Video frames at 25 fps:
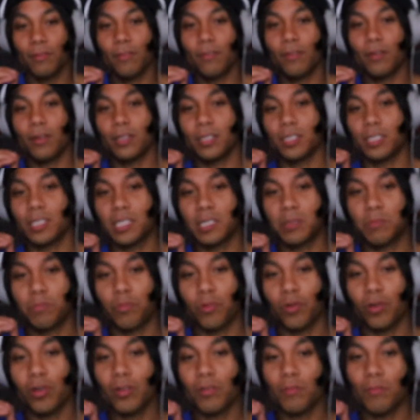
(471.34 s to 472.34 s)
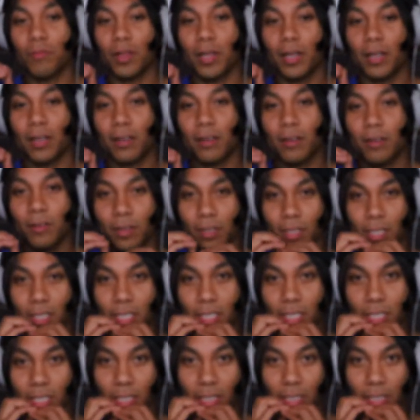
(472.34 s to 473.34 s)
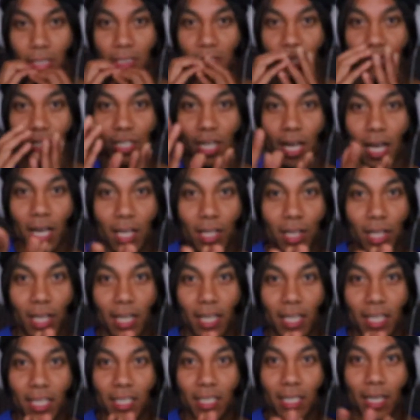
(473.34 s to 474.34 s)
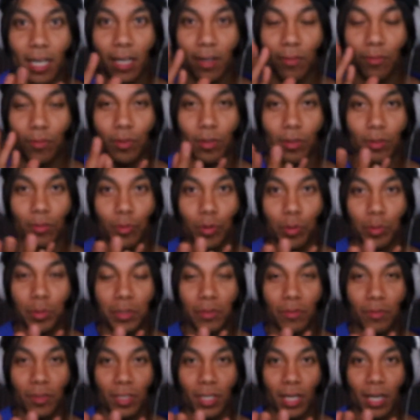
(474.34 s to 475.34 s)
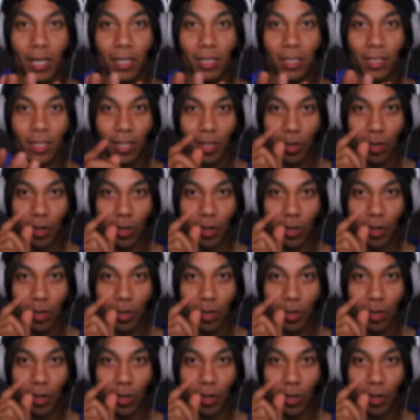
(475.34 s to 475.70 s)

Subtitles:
as sperm, like, it's ejaculated inside of a woman's vagina,